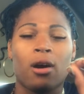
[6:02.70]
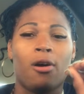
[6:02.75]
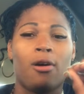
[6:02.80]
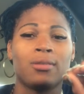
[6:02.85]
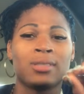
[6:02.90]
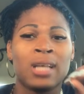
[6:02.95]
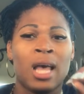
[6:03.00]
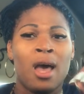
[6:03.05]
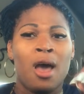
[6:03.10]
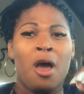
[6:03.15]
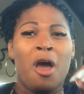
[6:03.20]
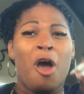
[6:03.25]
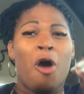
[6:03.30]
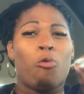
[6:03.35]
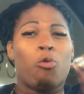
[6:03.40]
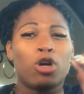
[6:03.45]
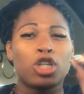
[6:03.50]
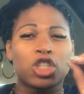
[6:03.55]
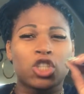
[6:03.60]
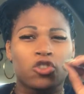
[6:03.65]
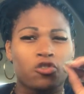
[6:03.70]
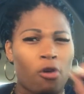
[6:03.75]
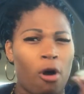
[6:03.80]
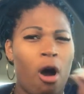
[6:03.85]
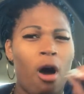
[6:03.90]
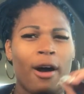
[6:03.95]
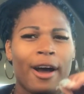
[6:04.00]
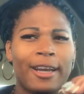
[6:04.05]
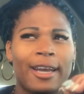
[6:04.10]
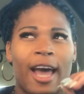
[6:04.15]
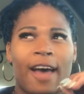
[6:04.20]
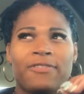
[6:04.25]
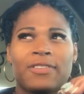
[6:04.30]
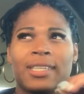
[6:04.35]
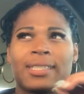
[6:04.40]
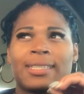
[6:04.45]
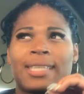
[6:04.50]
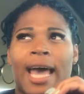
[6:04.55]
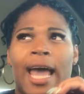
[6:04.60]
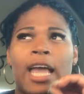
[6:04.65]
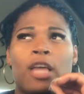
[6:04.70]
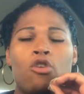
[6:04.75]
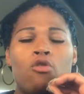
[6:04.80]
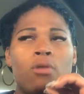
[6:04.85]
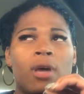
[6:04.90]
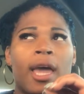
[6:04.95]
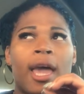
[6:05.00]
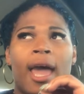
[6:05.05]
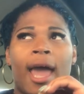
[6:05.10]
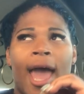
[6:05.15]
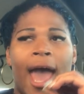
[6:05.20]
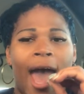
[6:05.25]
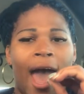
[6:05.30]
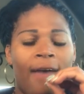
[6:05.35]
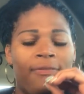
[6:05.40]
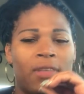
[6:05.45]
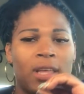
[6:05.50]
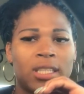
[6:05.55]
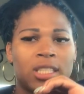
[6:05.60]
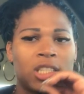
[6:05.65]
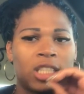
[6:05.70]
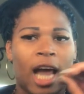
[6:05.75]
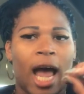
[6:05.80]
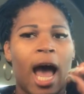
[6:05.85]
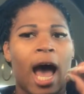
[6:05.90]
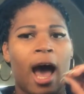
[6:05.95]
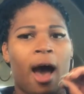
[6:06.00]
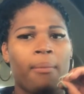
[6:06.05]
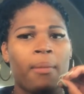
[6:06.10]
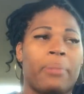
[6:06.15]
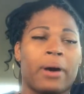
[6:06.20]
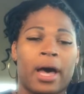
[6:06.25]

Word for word: goes, was strong enough to say you can't have this job.